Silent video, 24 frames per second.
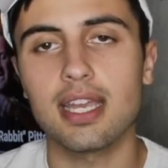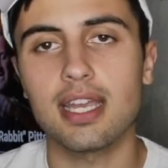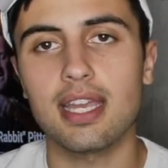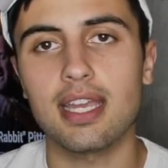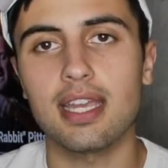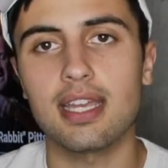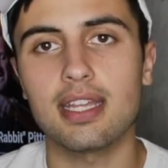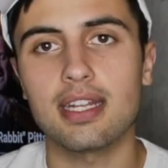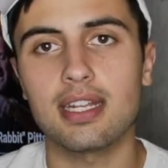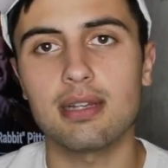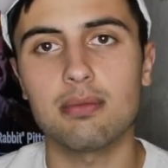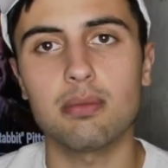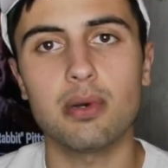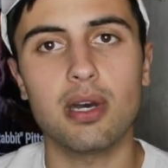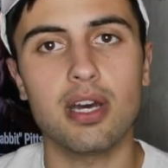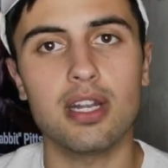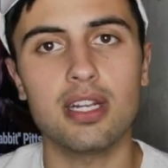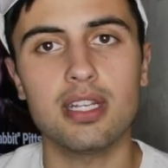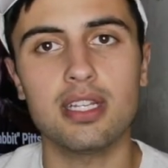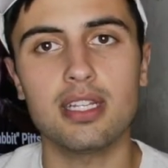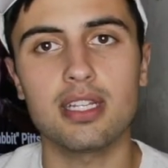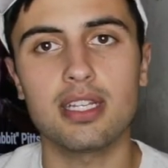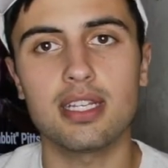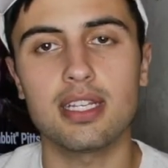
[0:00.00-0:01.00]
And I bought
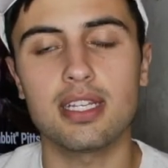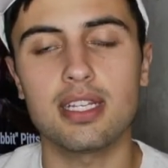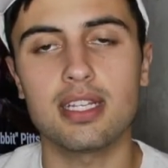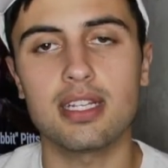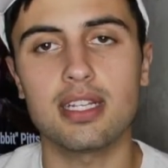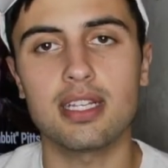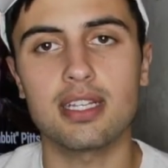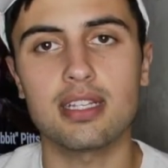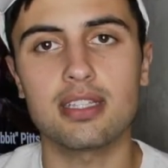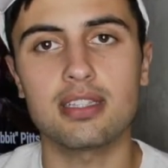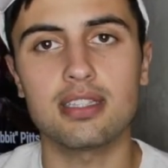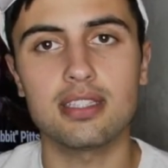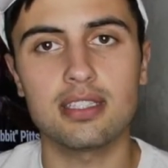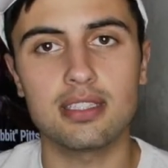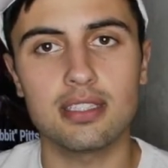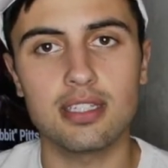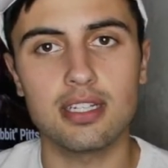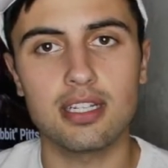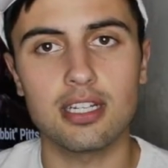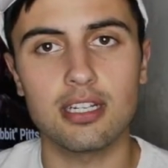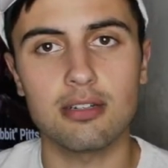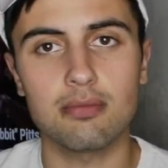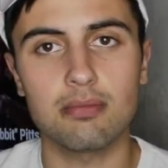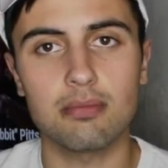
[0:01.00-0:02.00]
it, and I cleaned it
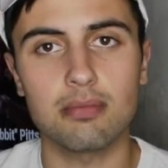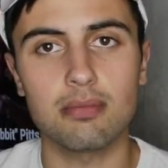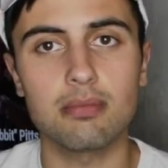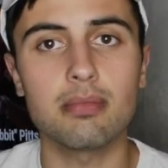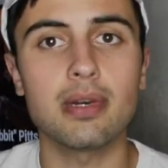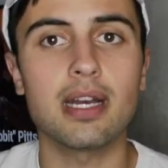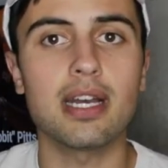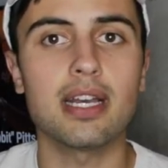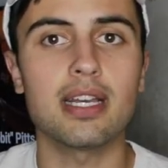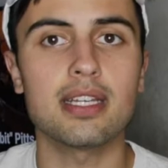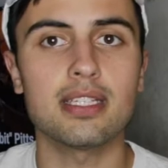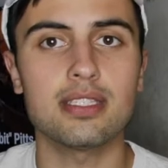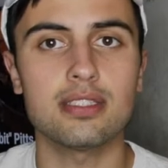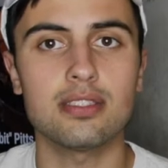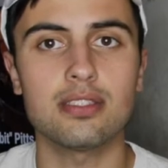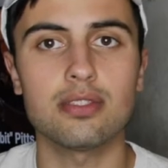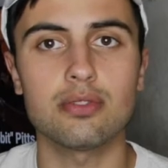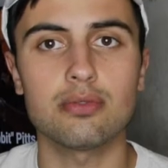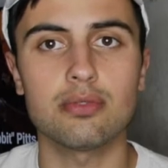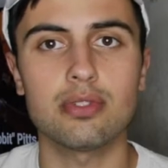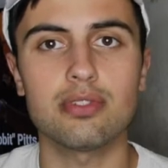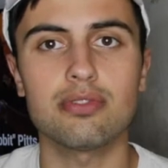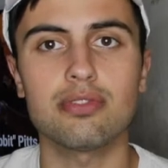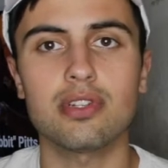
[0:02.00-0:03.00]
up by,
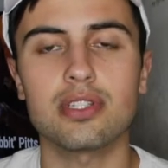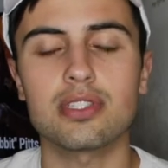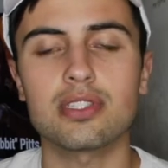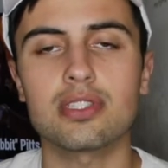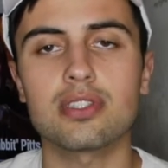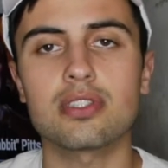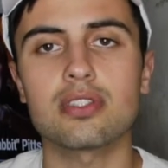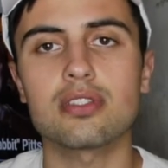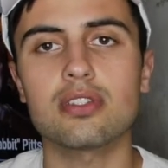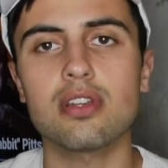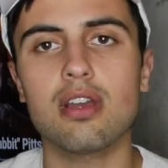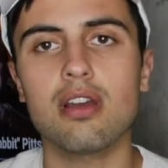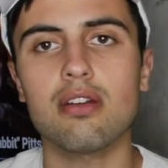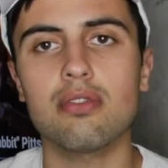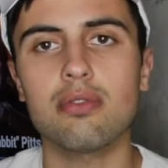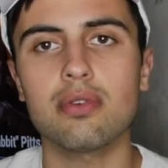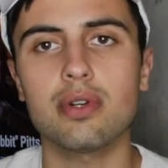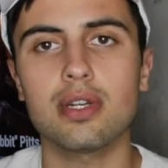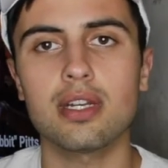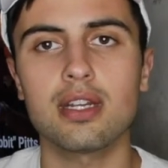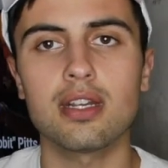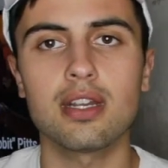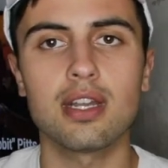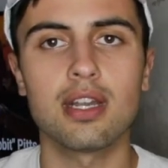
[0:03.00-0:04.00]
refreshing the
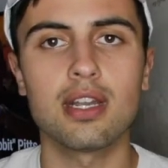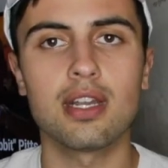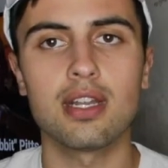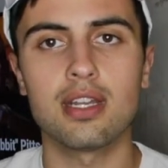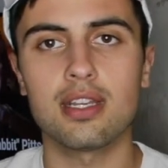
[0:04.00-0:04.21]
software,